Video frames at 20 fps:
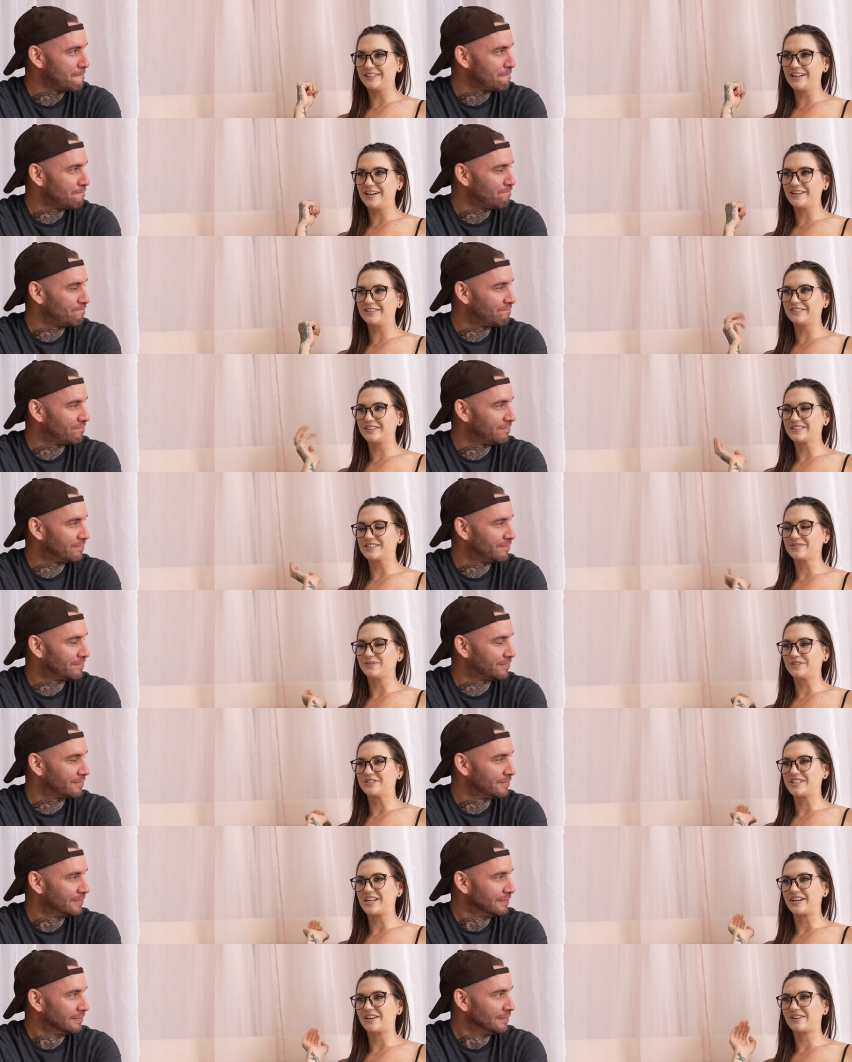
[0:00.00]
Speaker 1: know, because if we
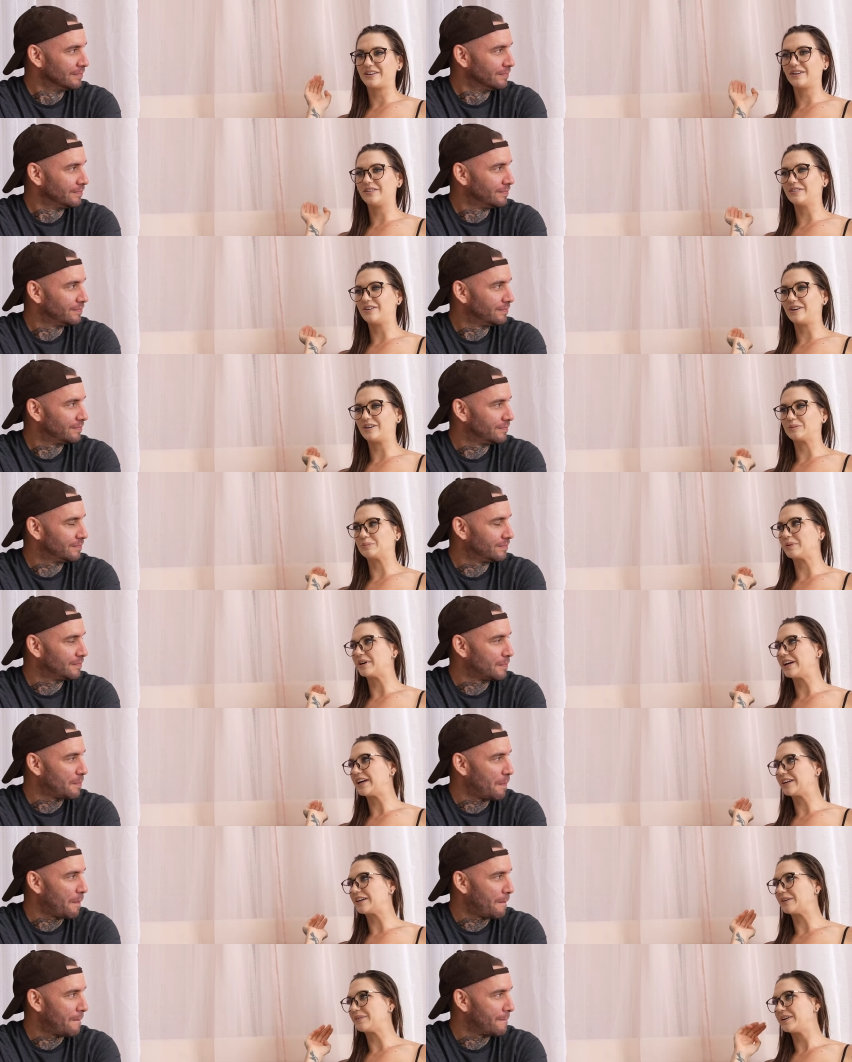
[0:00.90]
take a long
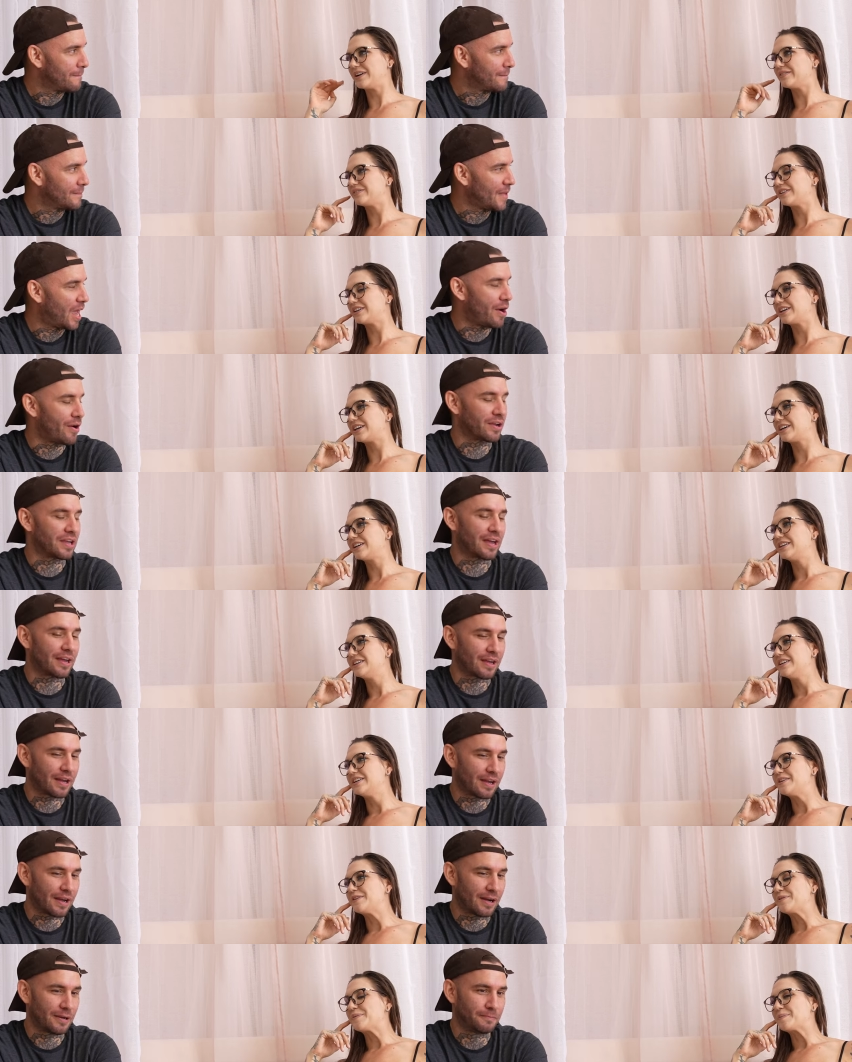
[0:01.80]
break or whatever. Oh, yeah,
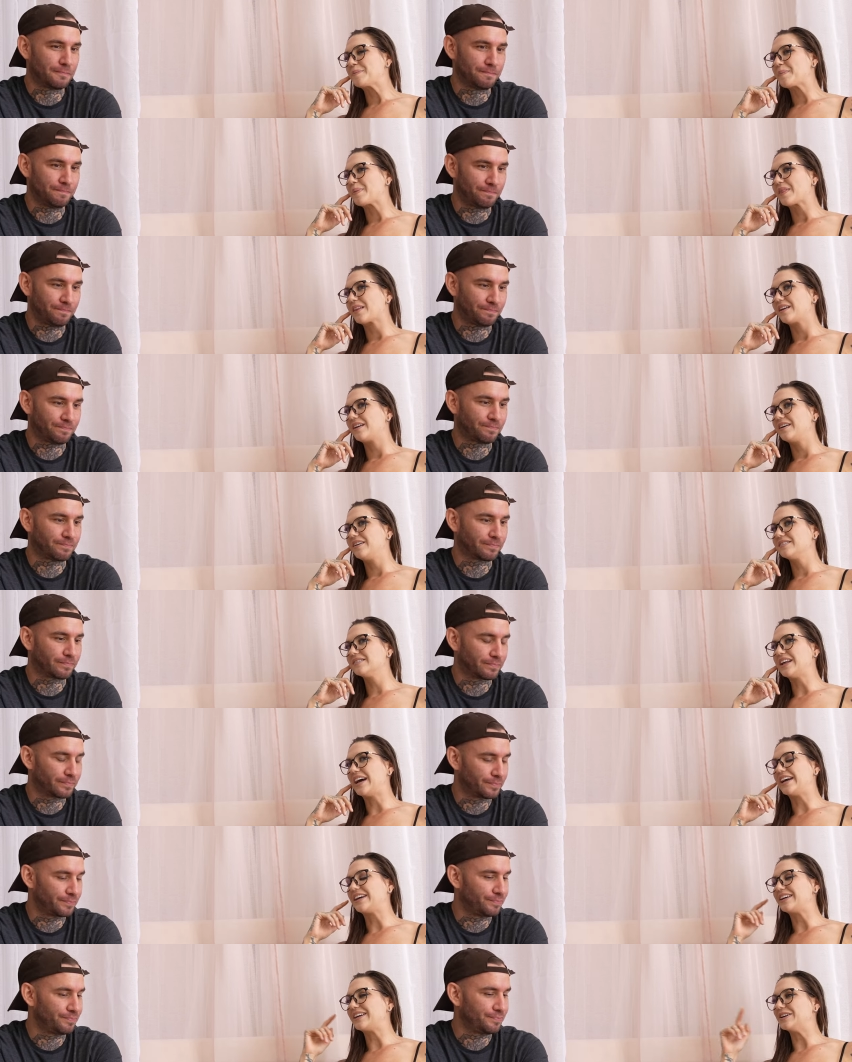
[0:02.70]
yeah, yeah.
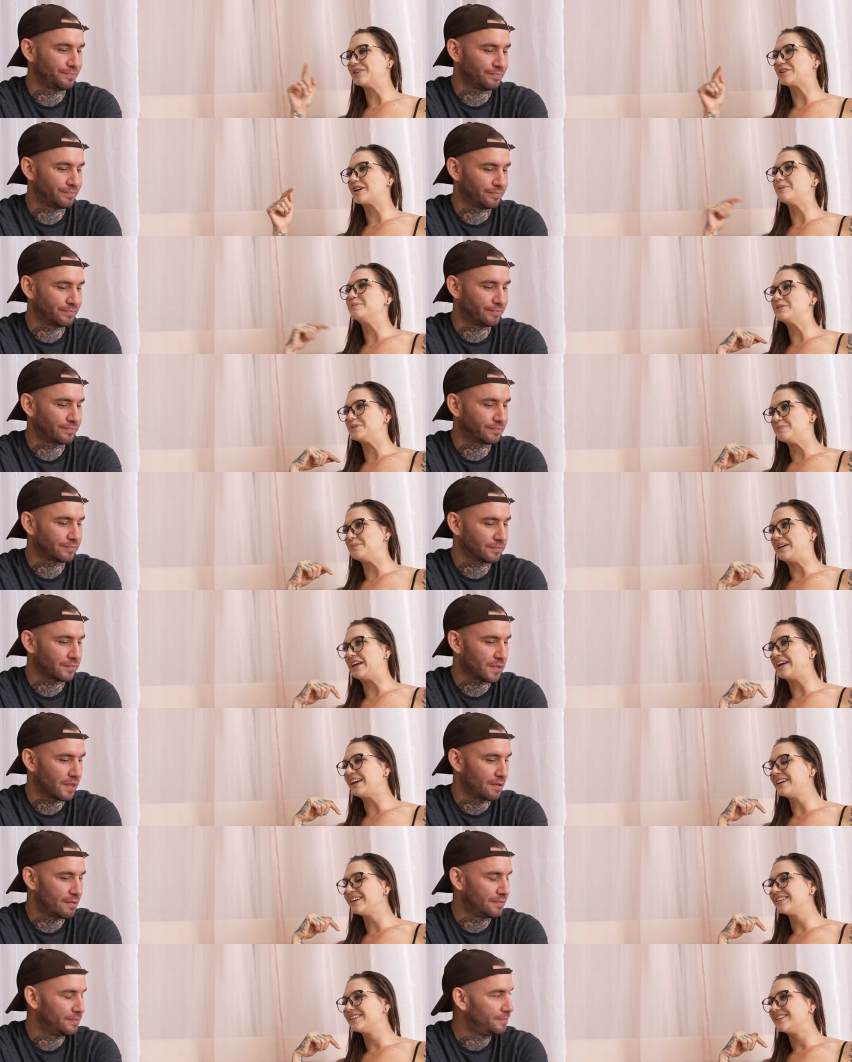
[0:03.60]
Like, he'll come to
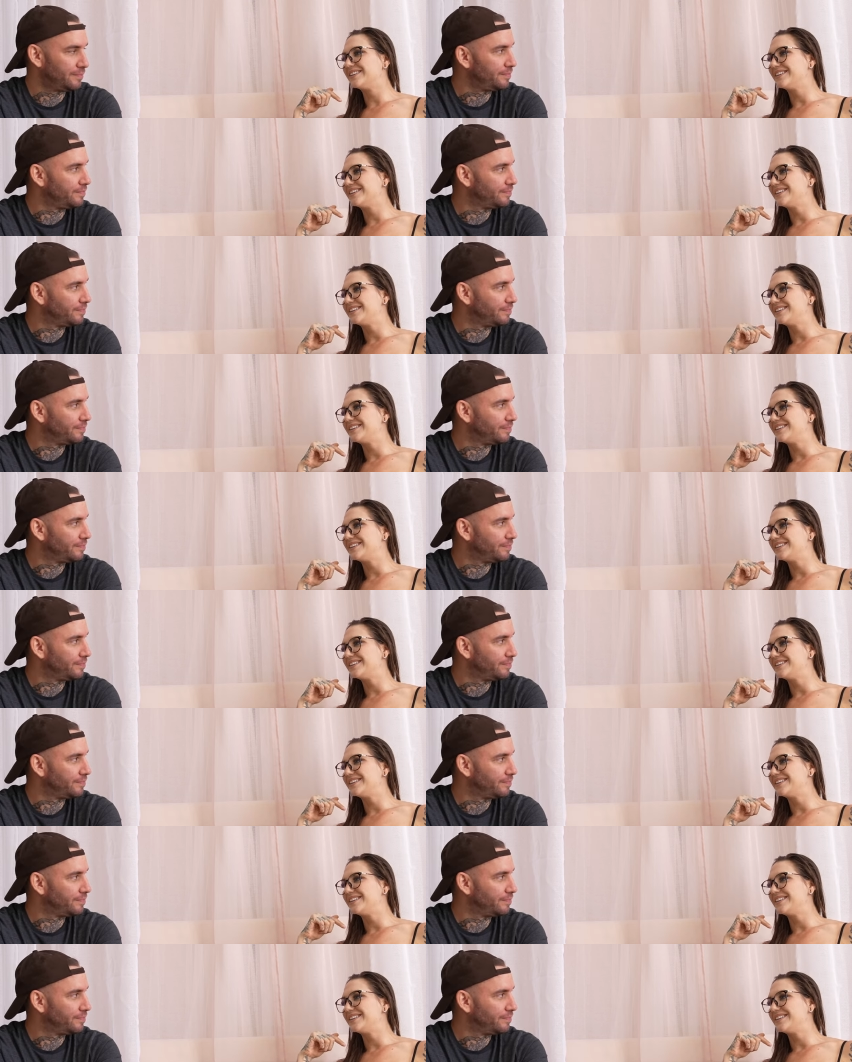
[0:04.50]
me,